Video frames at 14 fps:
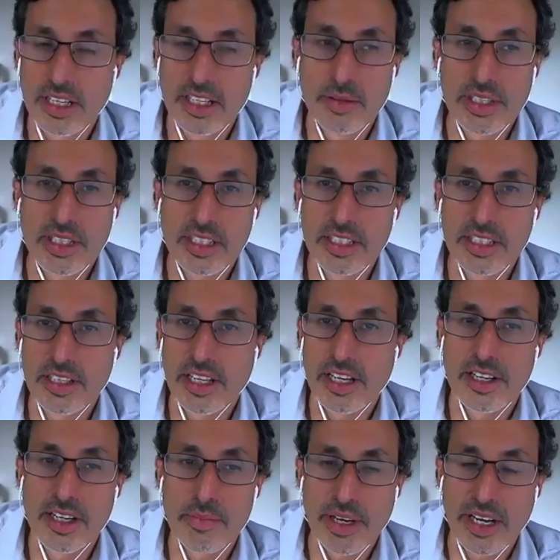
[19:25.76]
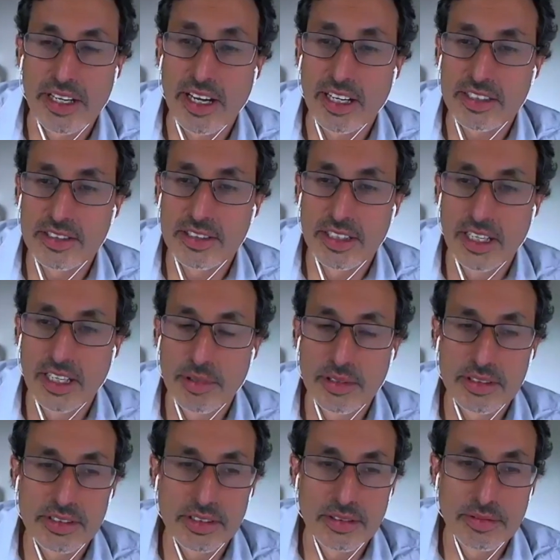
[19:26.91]
let me clear that up. I actually am
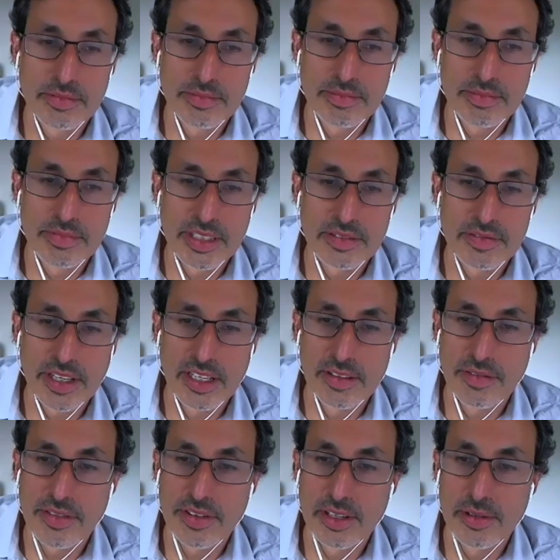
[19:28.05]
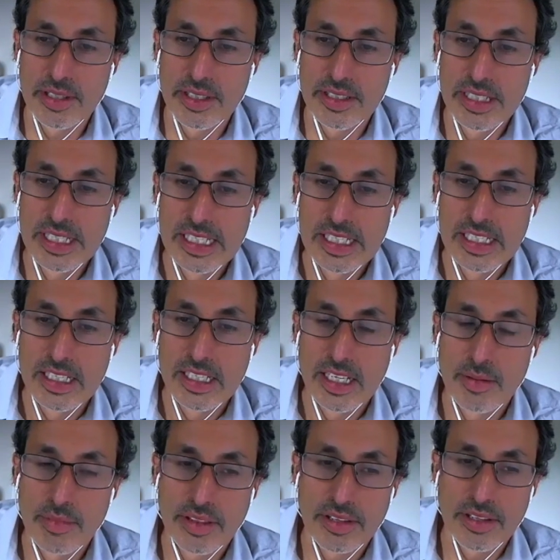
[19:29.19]
also a big fan of theory and
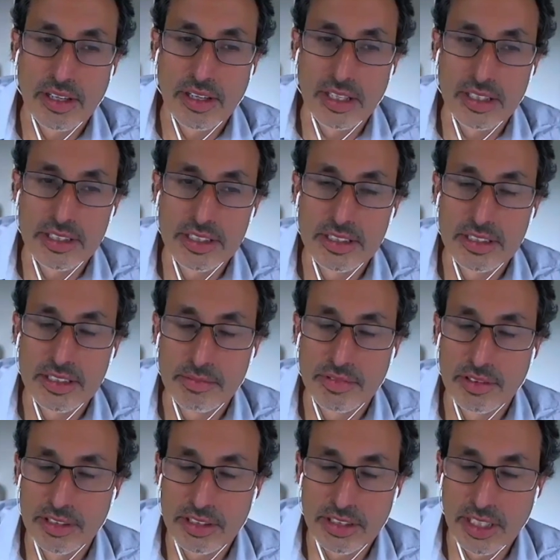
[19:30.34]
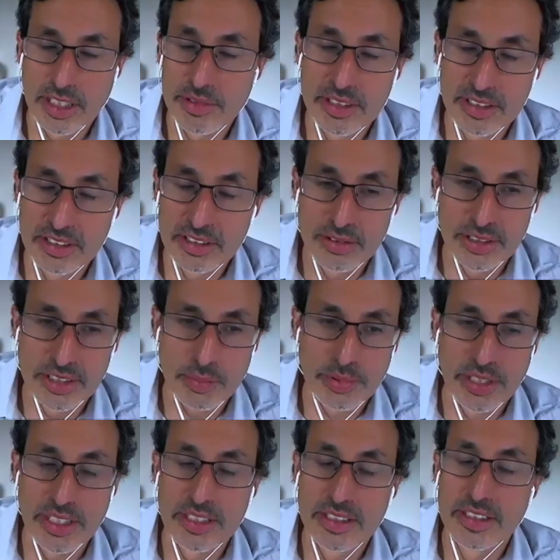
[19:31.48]
methodology for the same reasons you
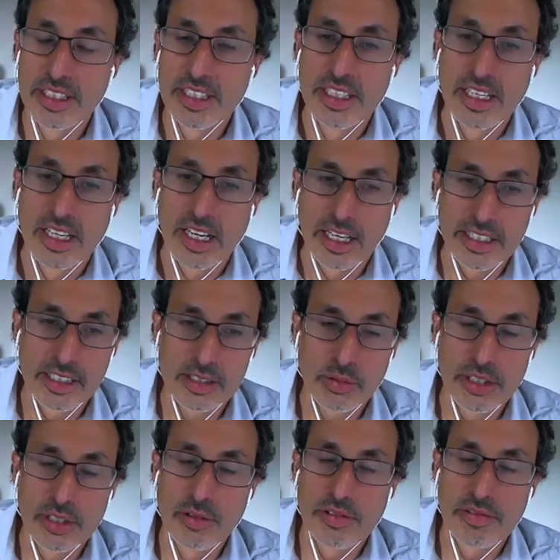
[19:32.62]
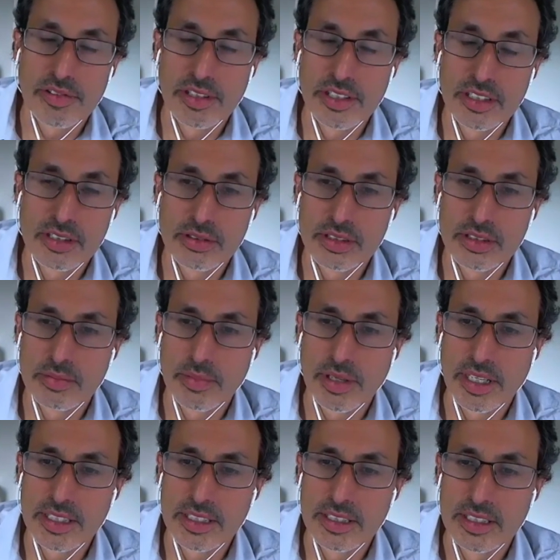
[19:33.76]
explained. I guess what you're referring to is
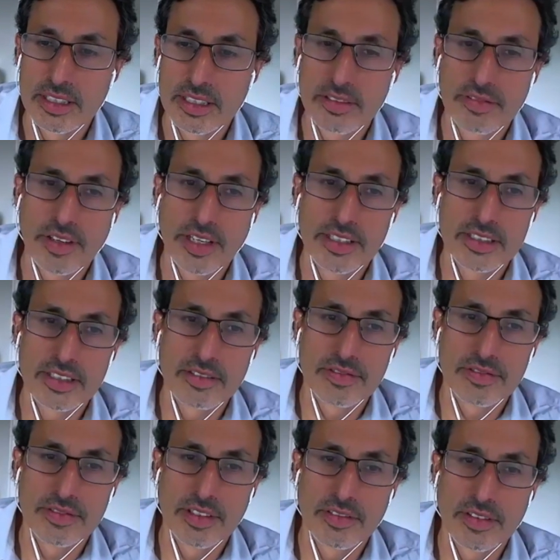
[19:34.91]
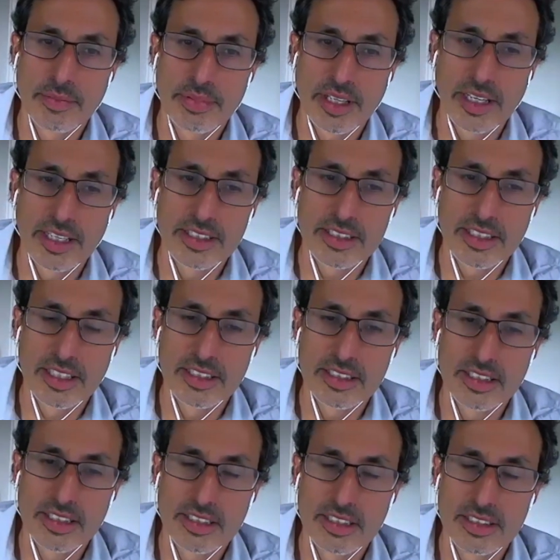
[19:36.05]
my defense of, of applied
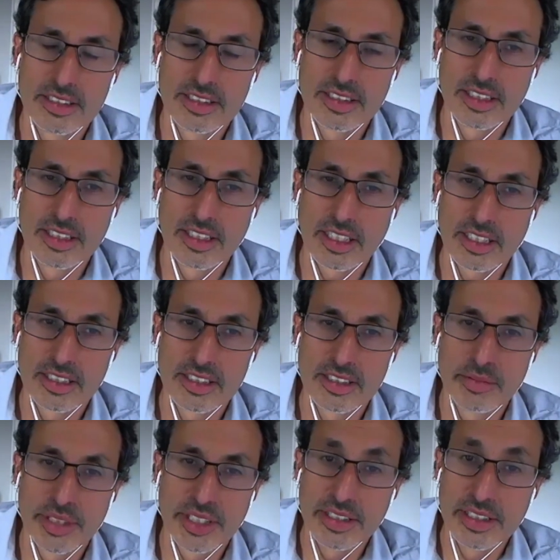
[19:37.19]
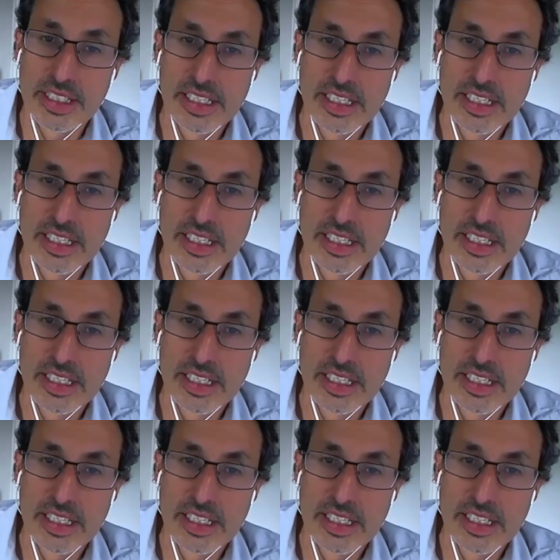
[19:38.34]
statisticians in academia